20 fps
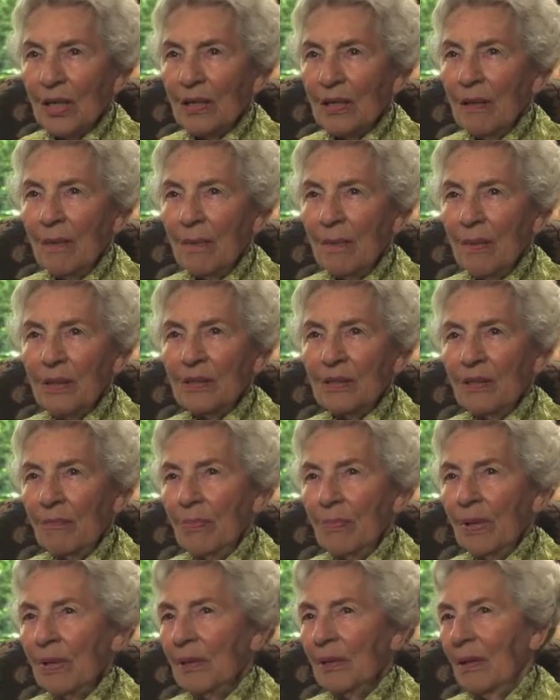that must
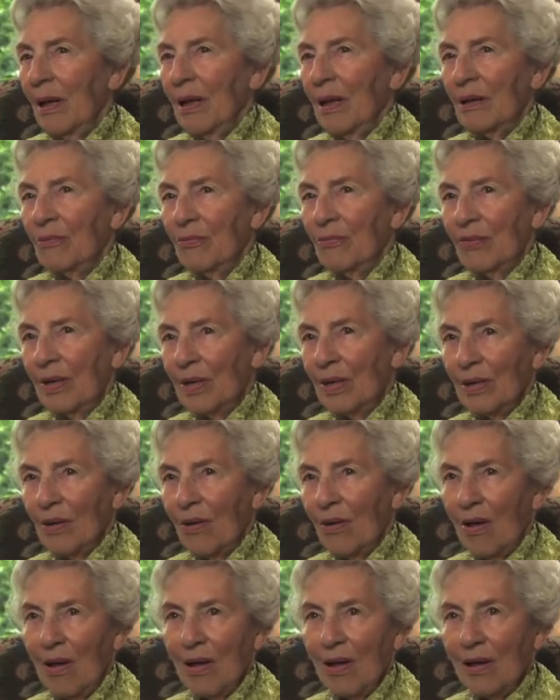have been eight feet
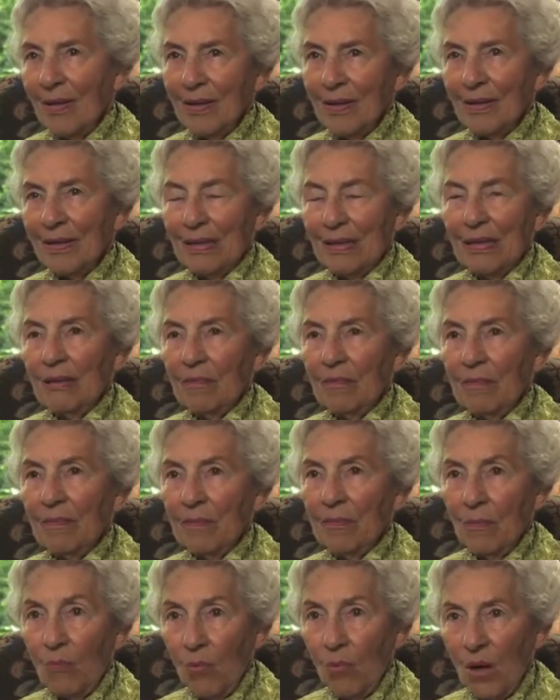long. And it
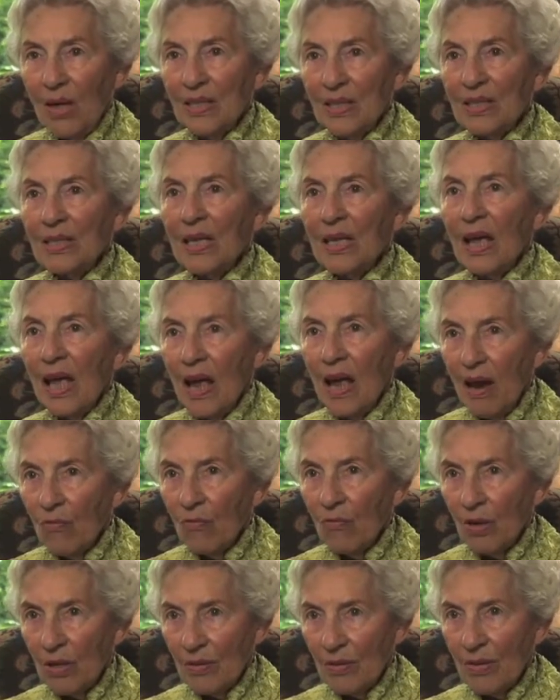was
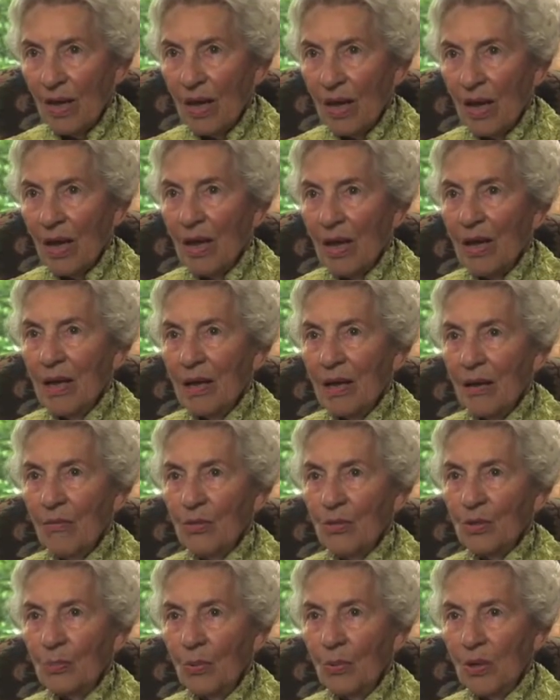everything. It
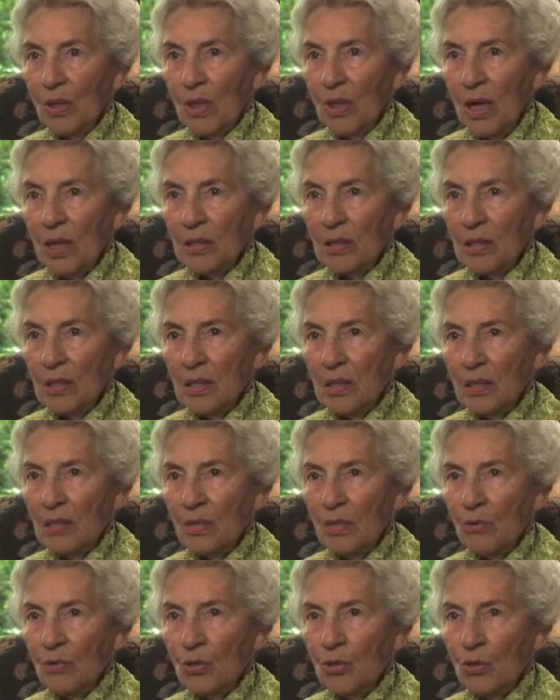was
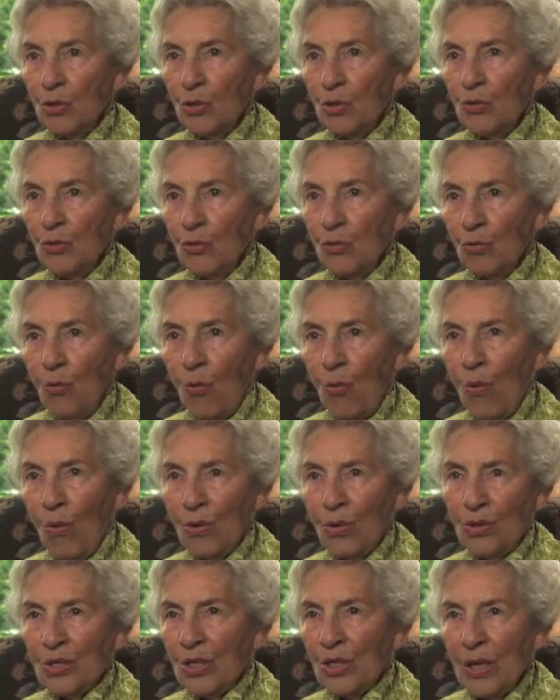bookcases, it was two
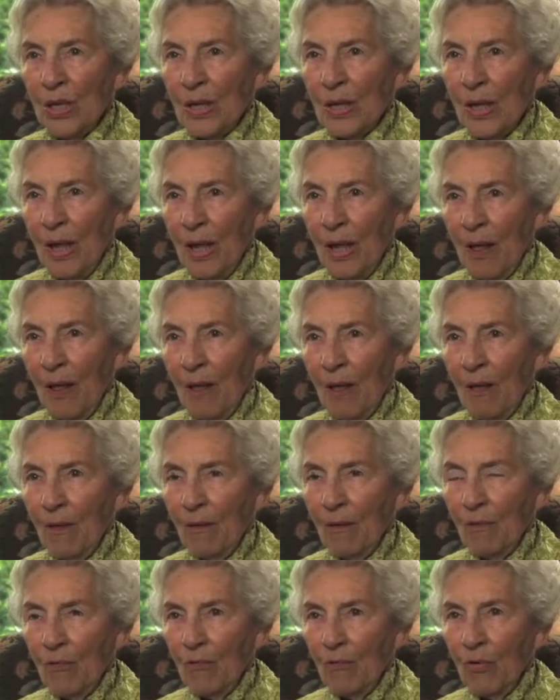drawers
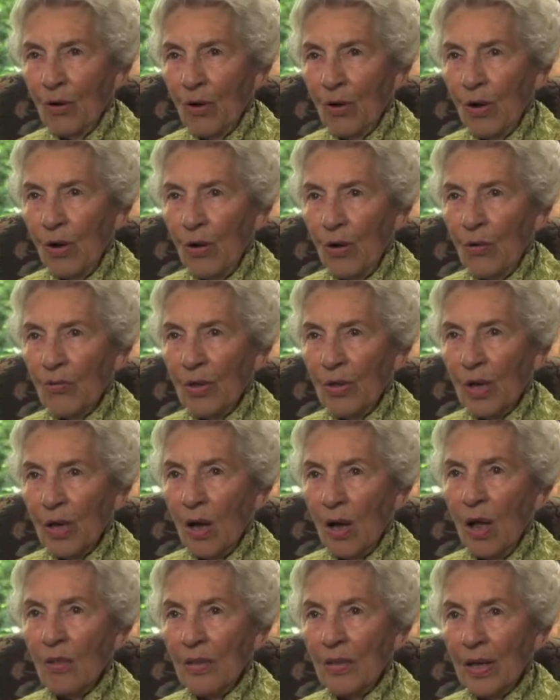uh, for
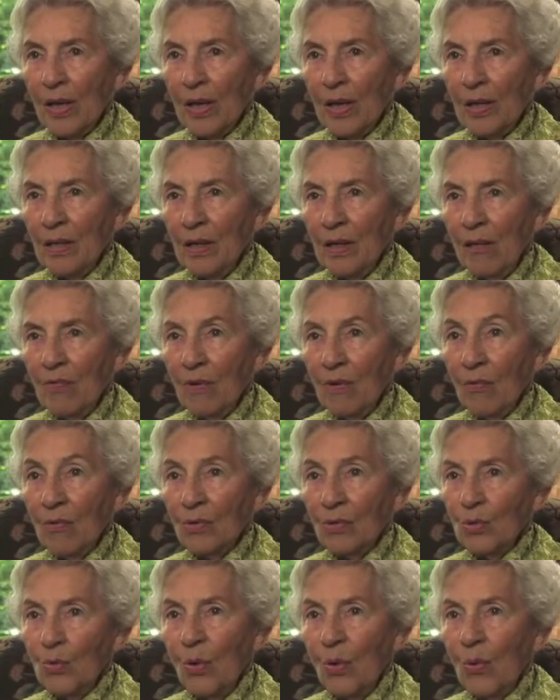clothing. On the end of it
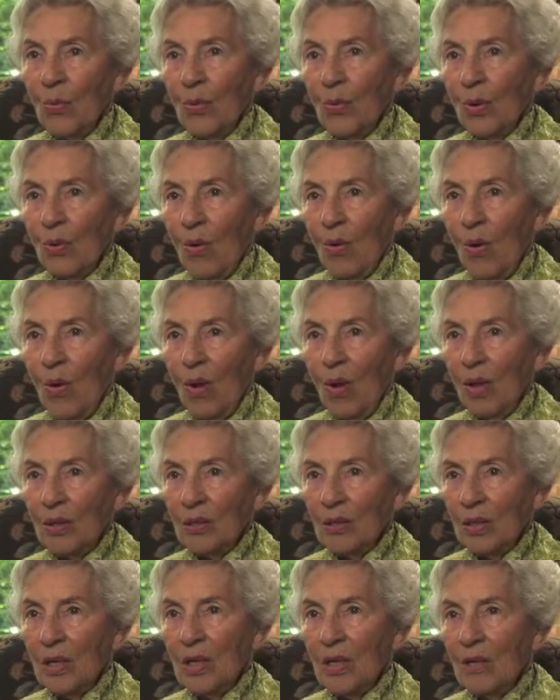was what we
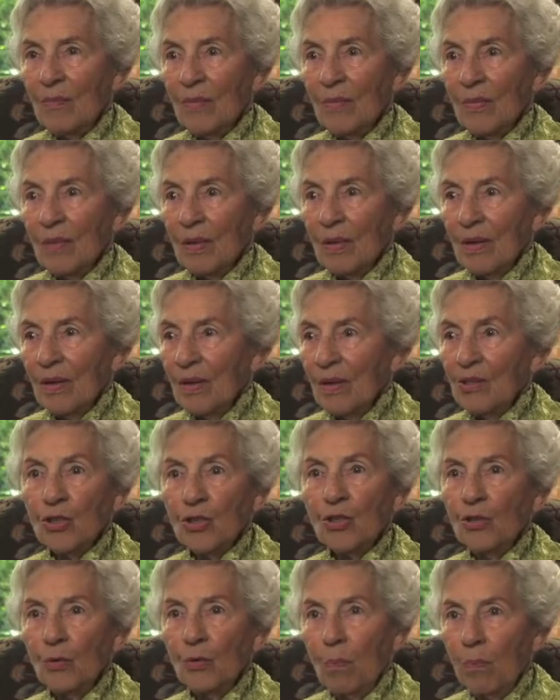called a, a
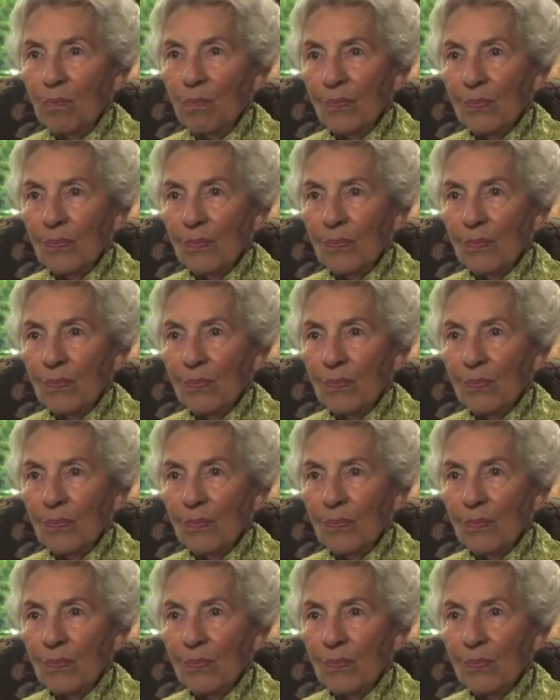shoe